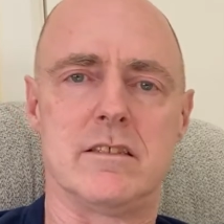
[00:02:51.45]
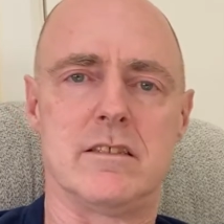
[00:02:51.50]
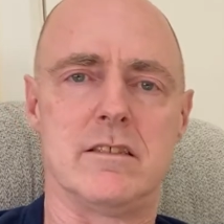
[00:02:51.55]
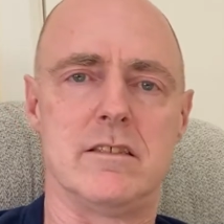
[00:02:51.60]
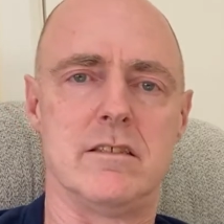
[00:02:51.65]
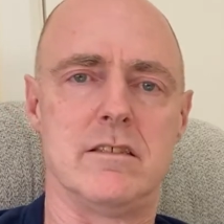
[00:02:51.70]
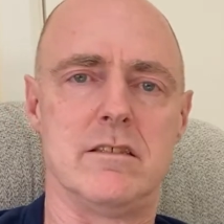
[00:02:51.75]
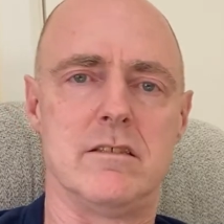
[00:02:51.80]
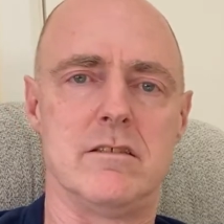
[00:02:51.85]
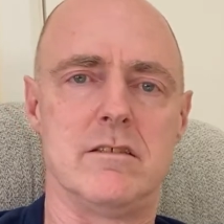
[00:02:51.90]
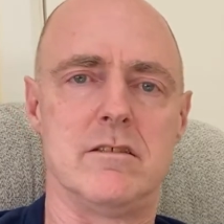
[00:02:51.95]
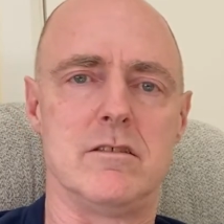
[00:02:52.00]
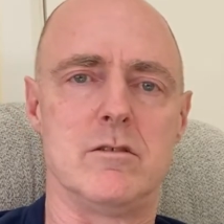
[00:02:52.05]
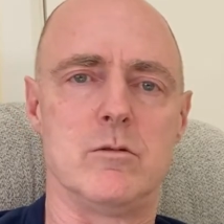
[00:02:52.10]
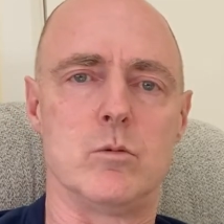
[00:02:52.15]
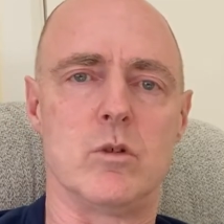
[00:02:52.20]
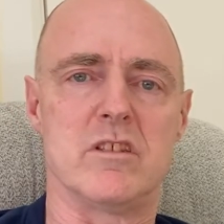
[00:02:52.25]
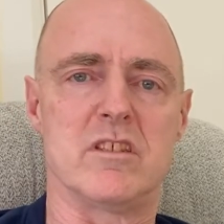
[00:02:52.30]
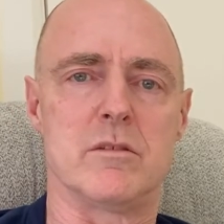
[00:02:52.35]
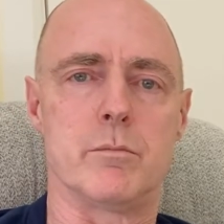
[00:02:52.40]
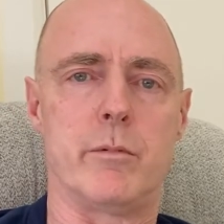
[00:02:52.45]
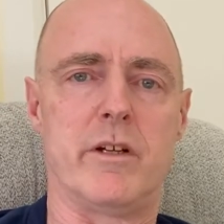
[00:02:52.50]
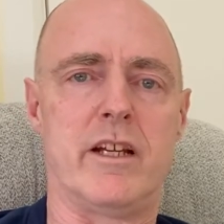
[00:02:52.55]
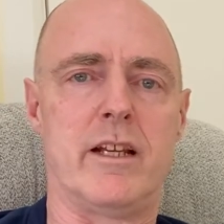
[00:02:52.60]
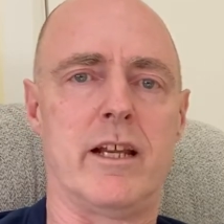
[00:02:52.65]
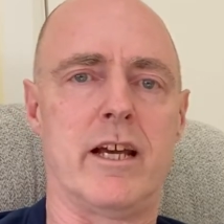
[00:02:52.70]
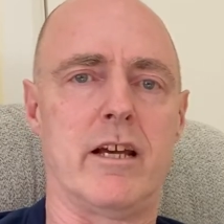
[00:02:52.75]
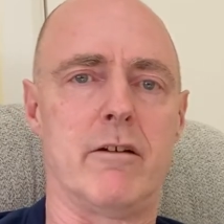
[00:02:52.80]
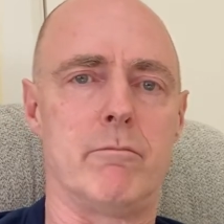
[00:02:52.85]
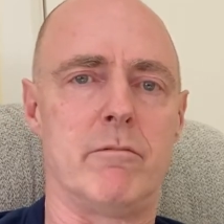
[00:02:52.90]
to what's
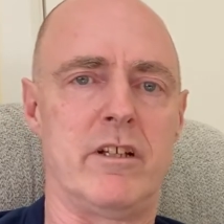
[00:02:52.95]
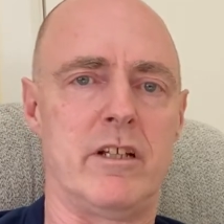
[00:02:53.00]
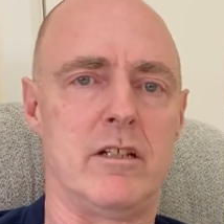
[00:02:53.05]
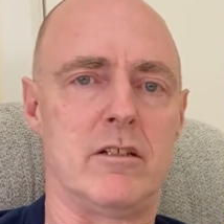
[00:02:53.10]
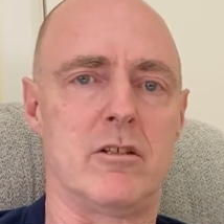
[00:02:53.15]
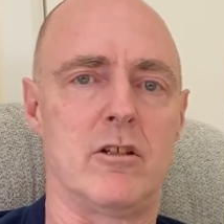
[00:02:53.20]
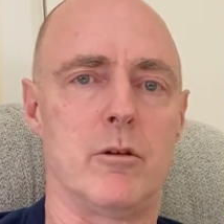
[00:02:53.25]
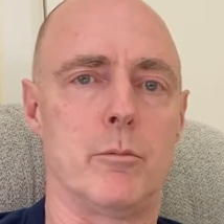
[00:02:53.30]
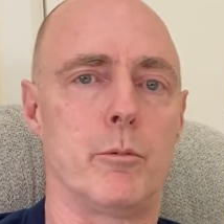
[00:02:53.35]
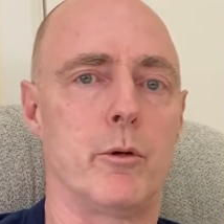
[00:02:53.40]
been happening to the